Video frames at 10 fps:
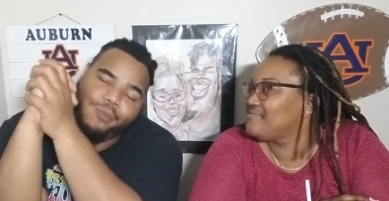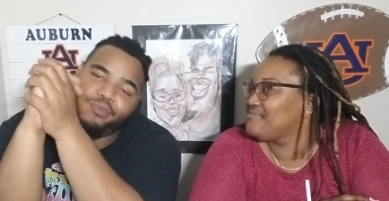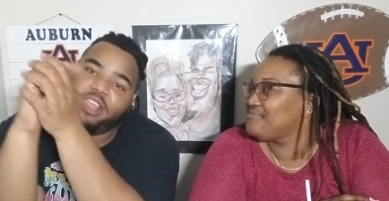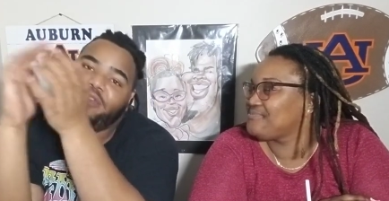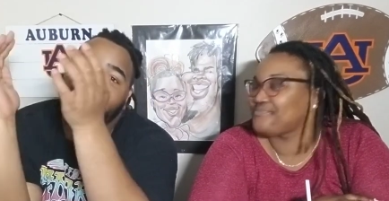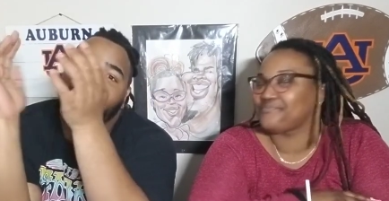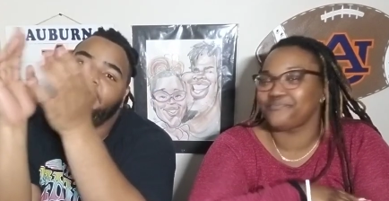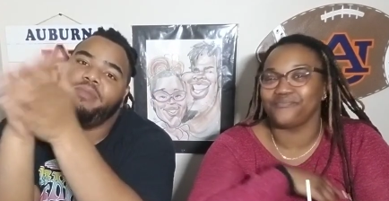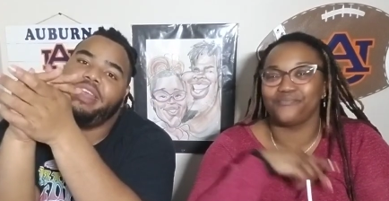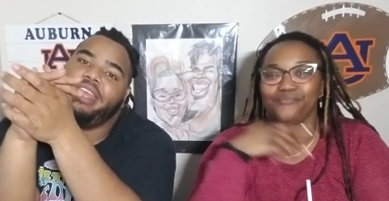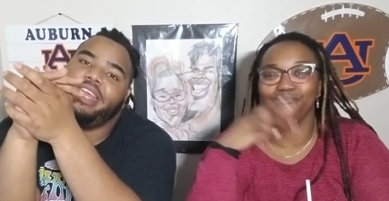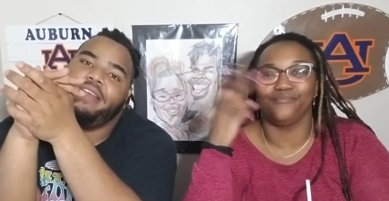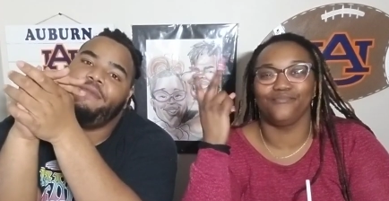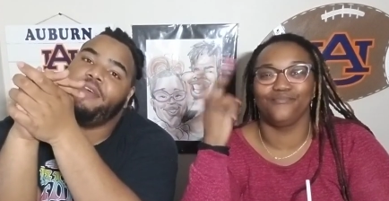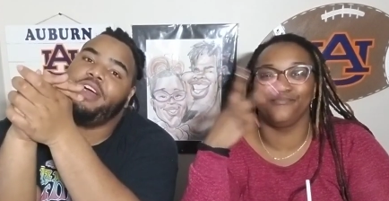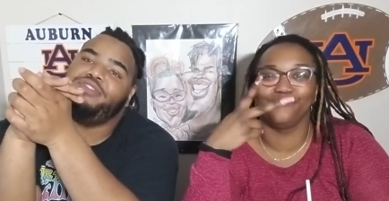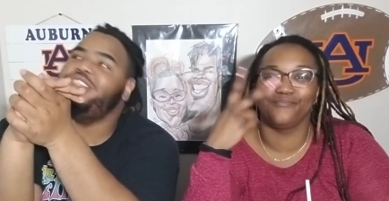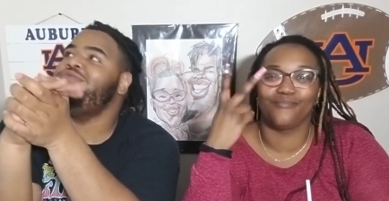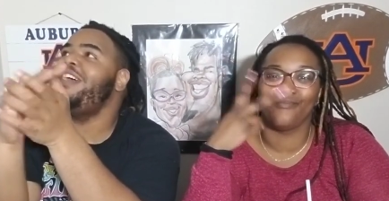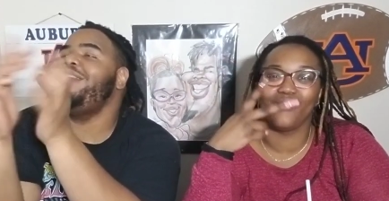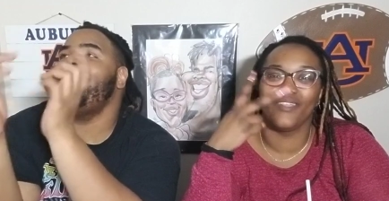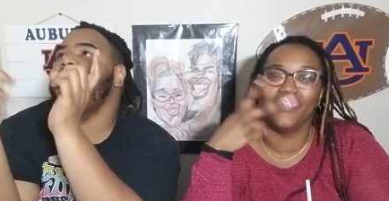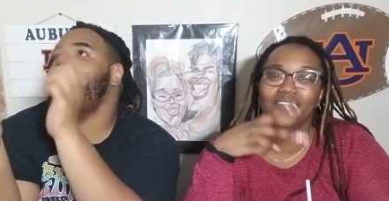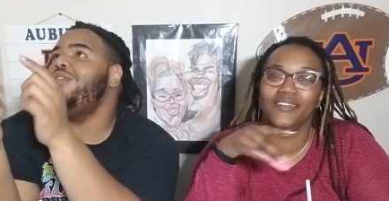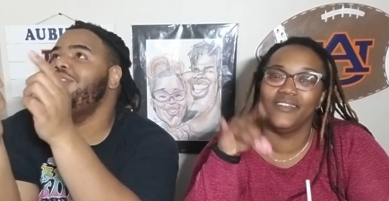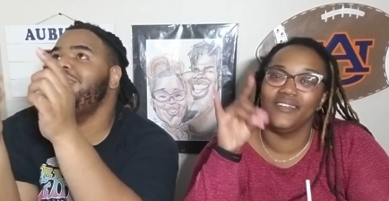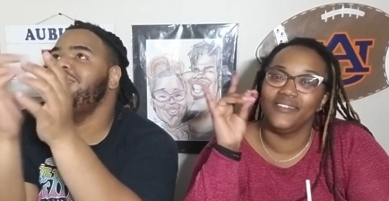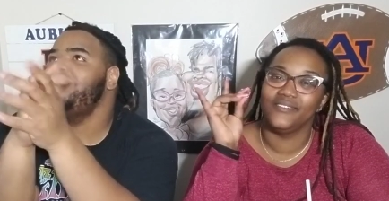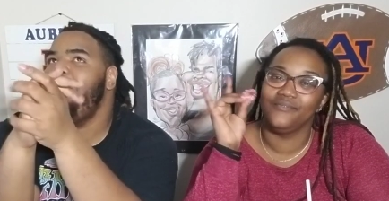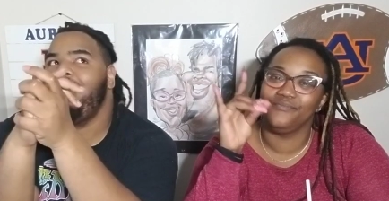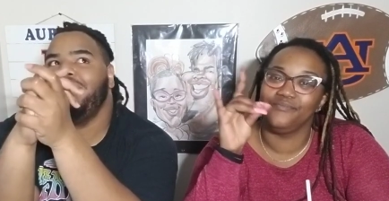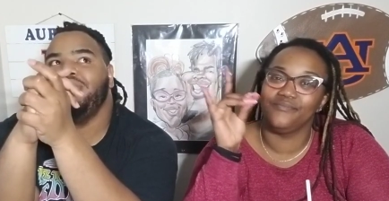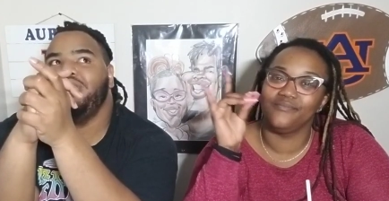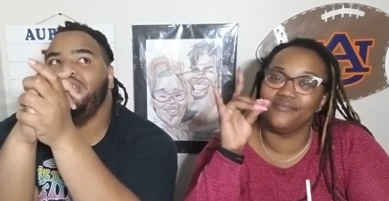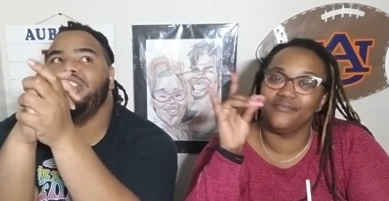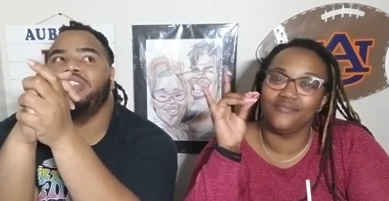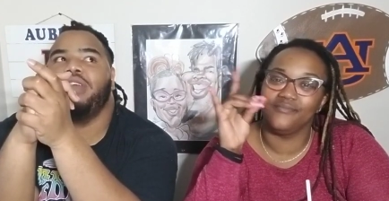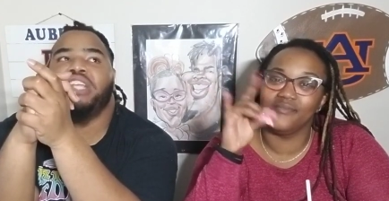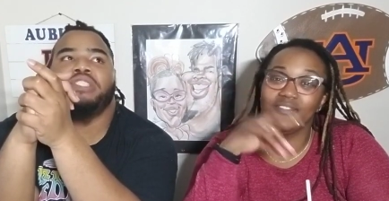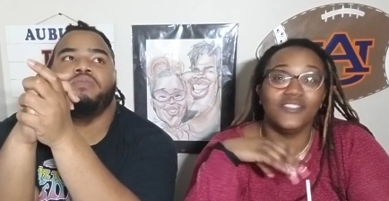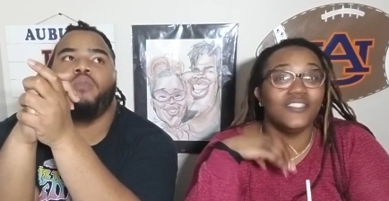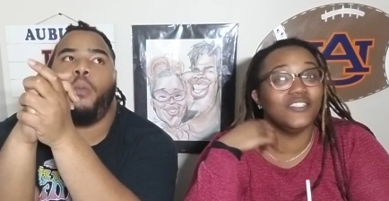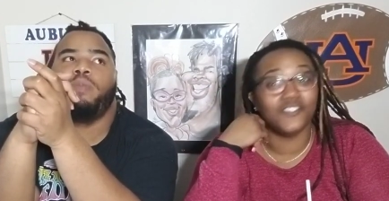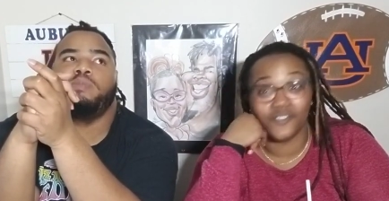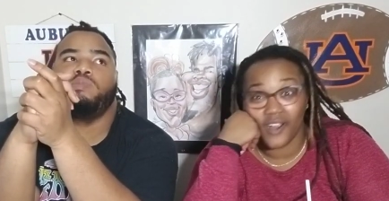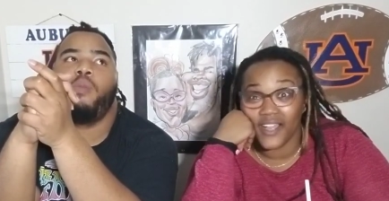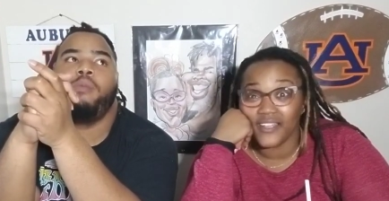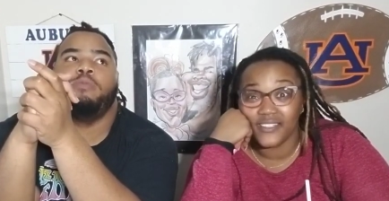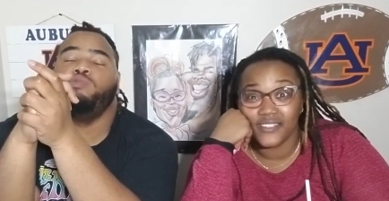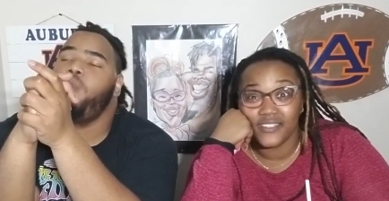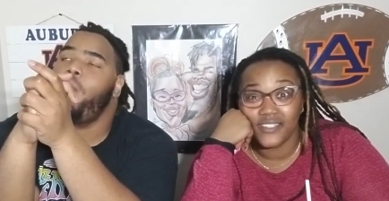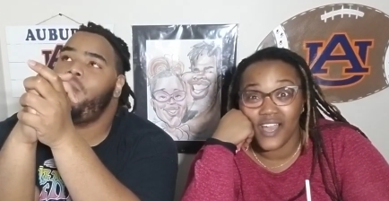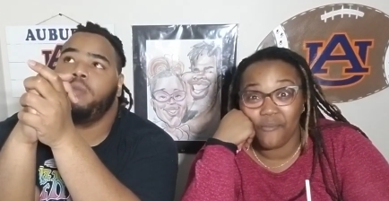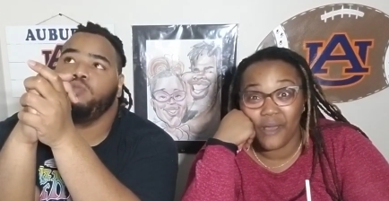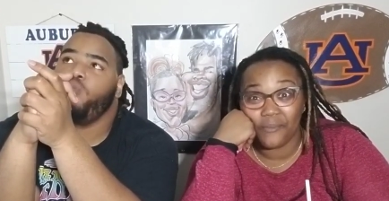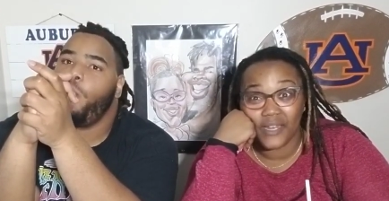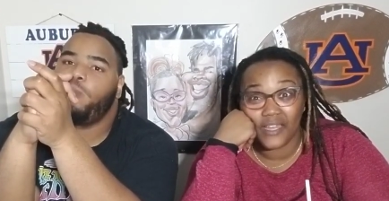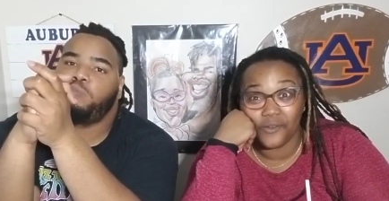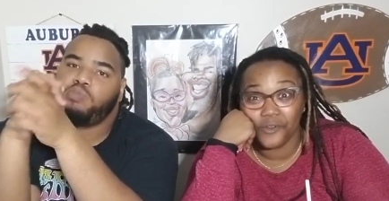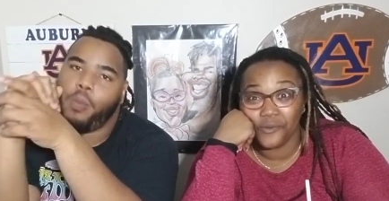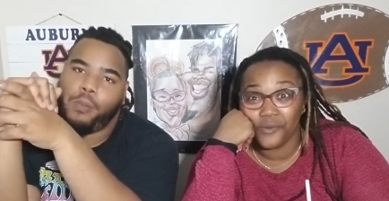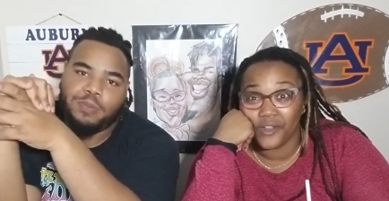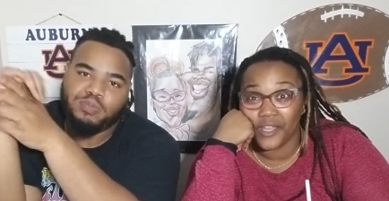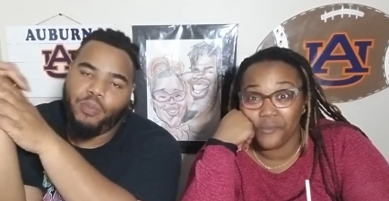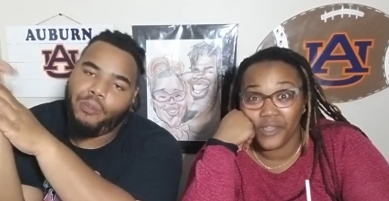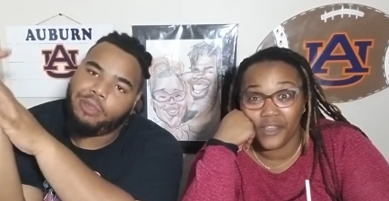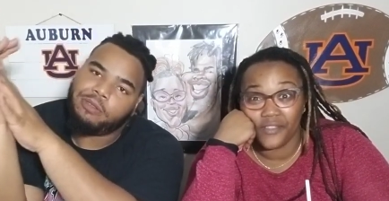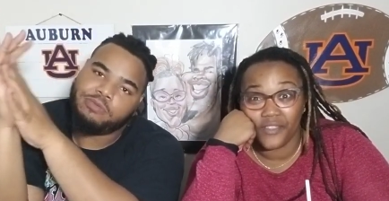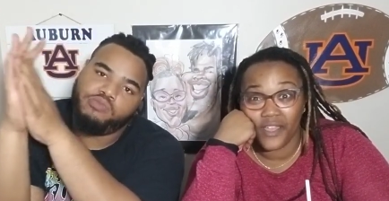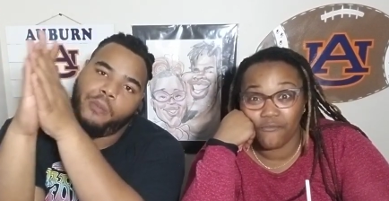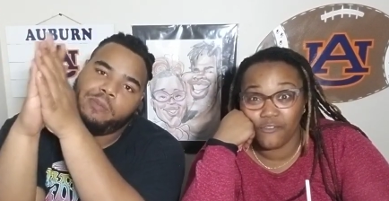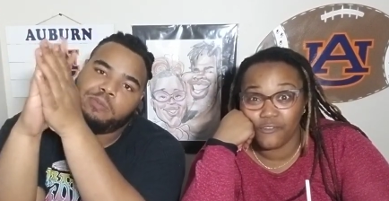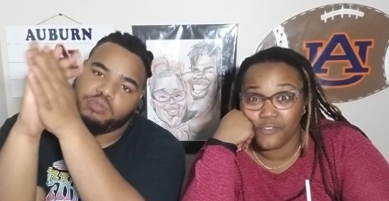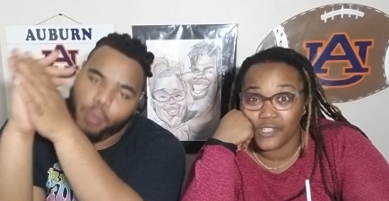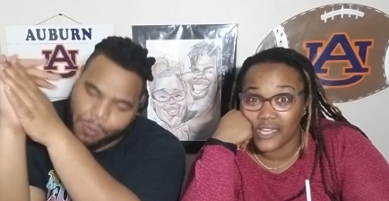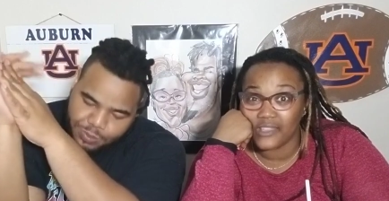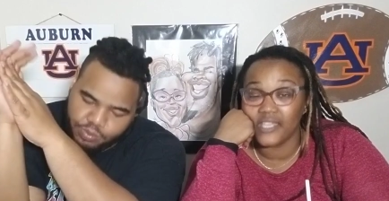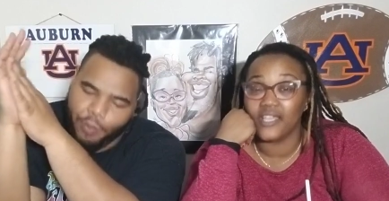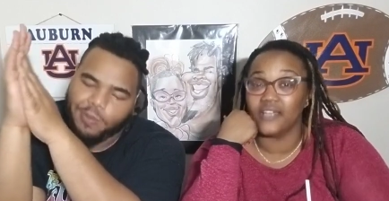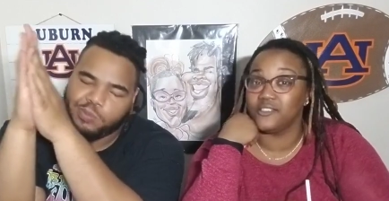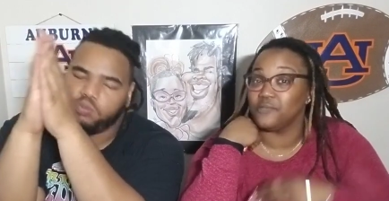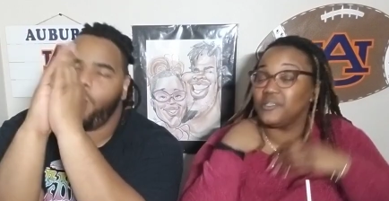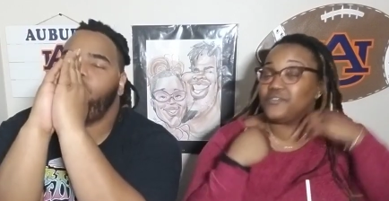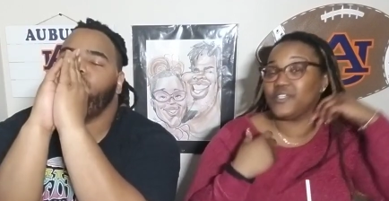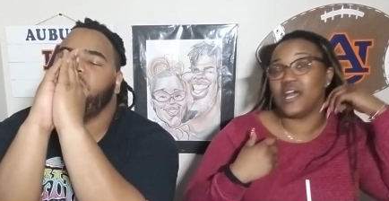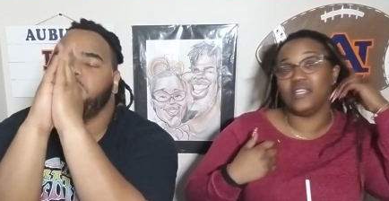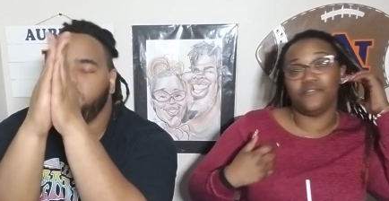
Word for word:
Speaker 1: Thanks for support, man. 400 is right around the corner. Jesus Christ. Jesus Christ.
Speaker 2: Y'all popping out the woodwork, and we are thankful for y'all. Thank y'all so much for y'all